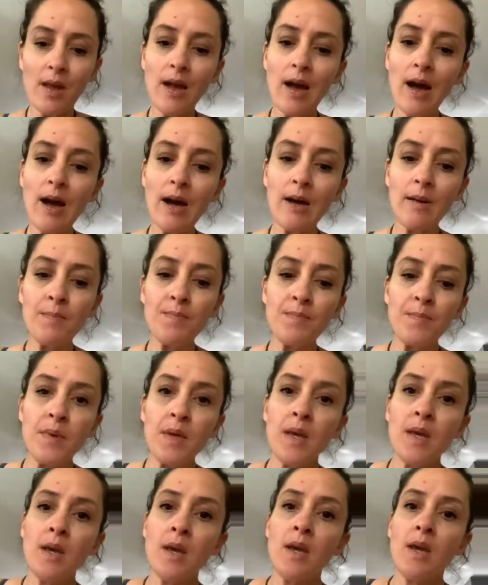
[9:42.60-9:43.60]

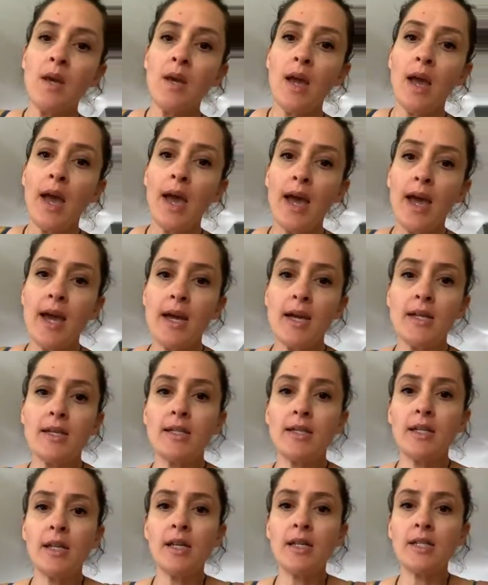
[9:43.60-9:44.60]

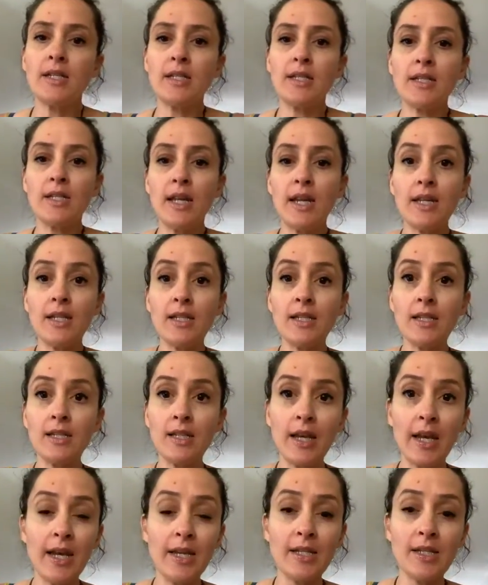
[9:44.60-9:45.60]
And it's
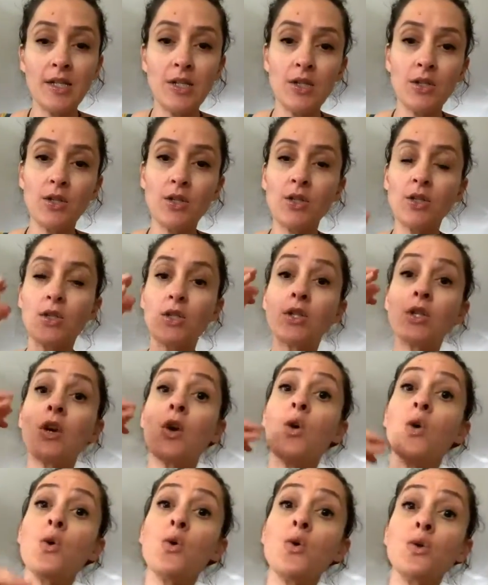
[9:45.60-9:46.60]

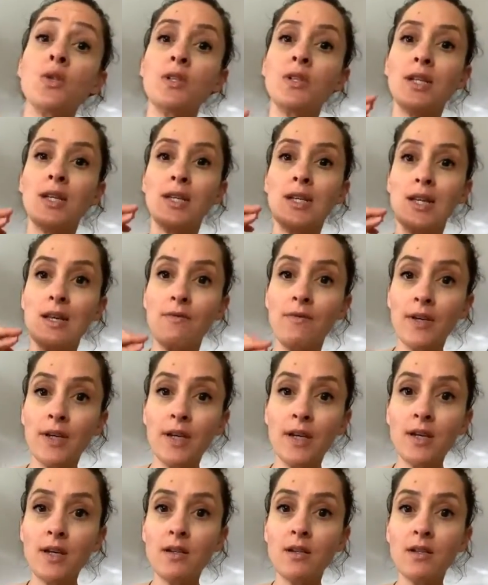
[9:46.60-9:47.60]
so
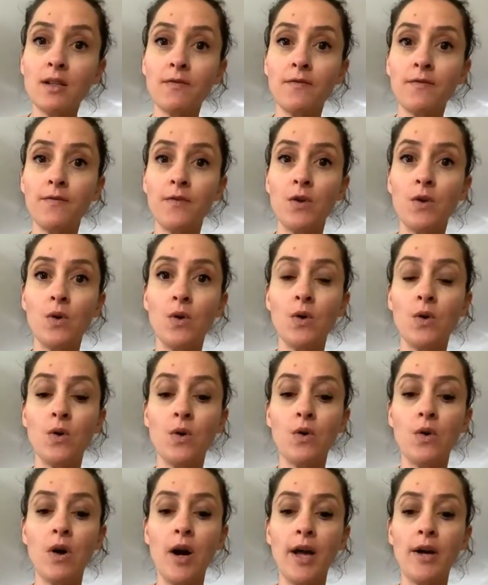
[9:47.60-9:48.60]
significant
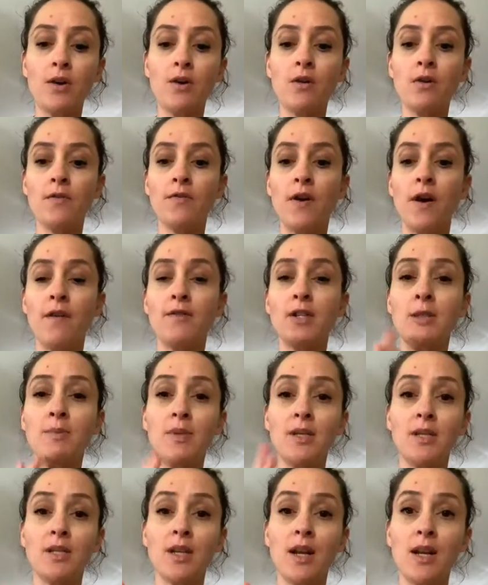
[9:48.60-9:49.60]
for, I don't know if I've just
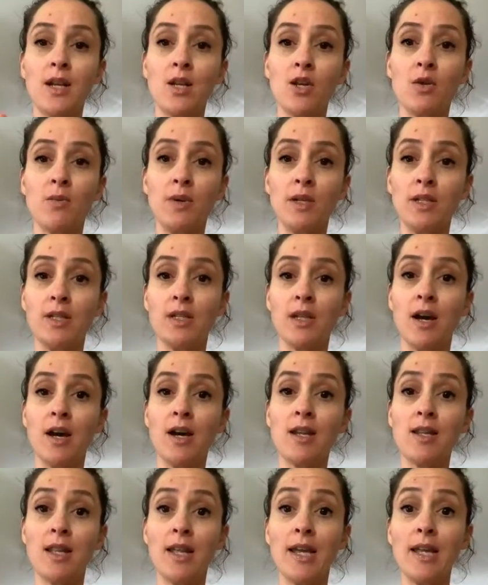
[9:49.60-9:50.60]
been studying human
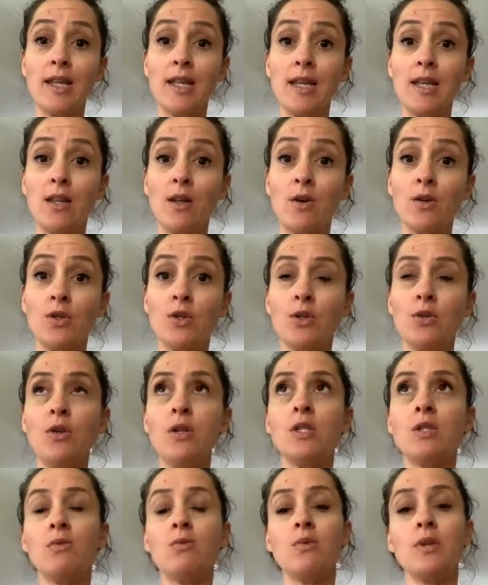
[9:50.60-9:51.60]
design lately a lot too.
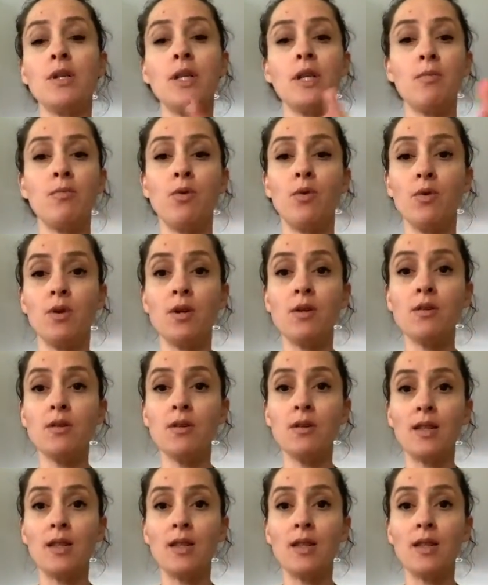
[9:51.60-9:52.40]
It's really important.